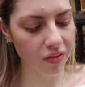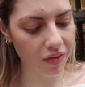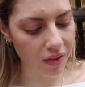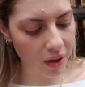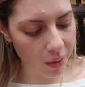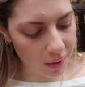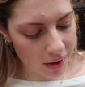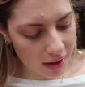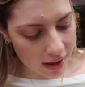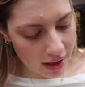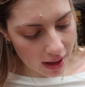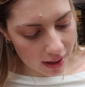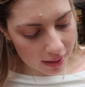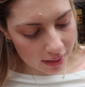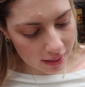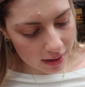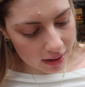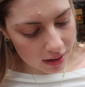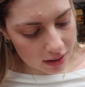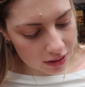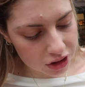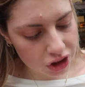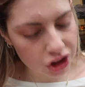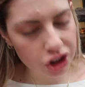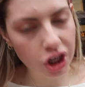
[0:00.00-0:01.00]
And we got a
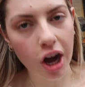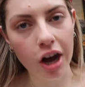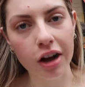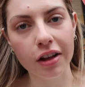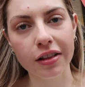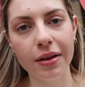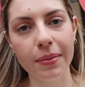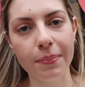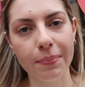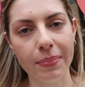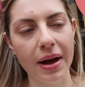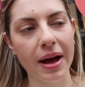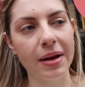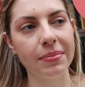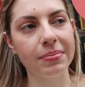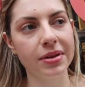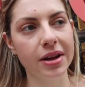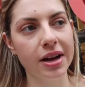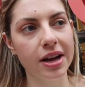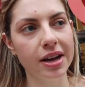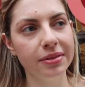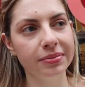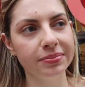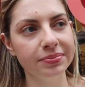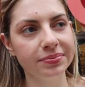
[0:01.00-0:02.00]
chocolate
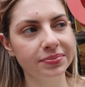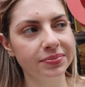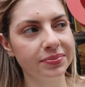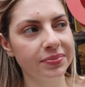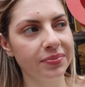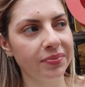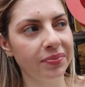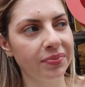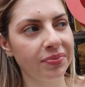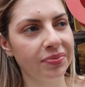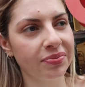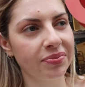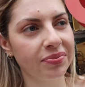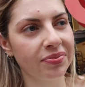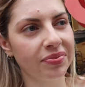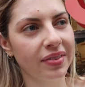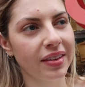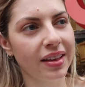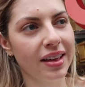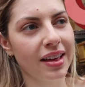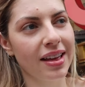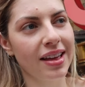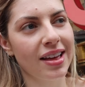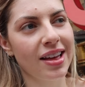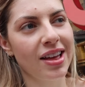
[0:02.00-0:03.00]
babka.
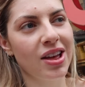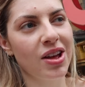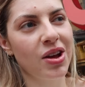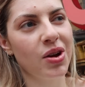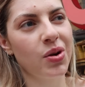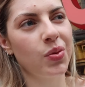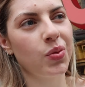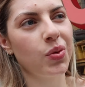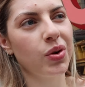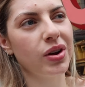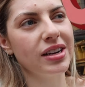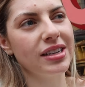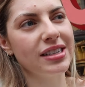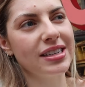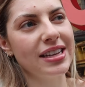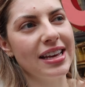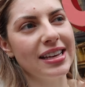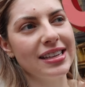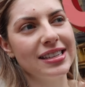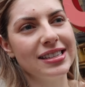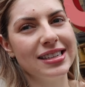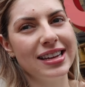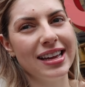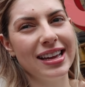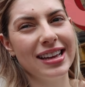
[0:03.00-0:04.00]
We're gonna
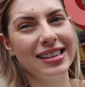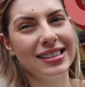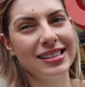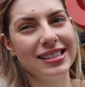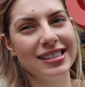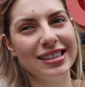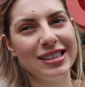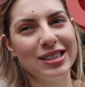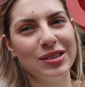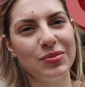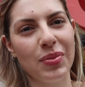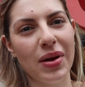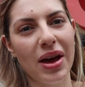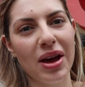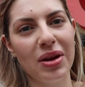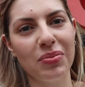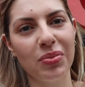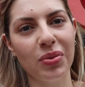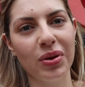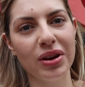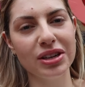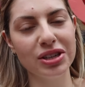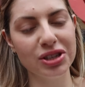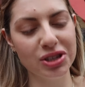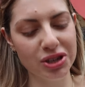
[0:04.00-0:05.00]
taste test this bad
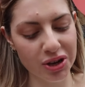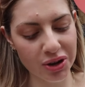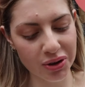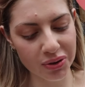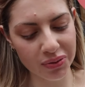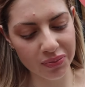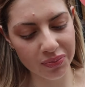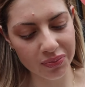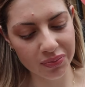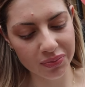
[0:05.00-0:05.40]
boy too.